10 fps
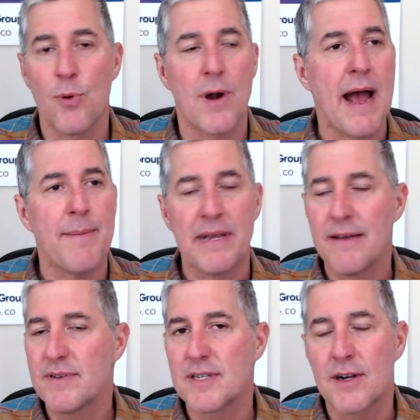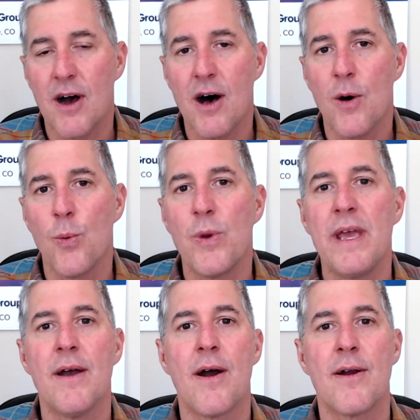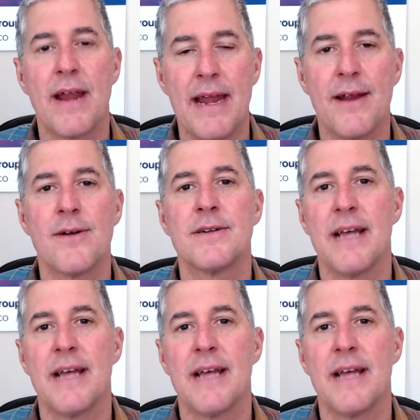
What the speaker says: We're happy. Give us a call. We are here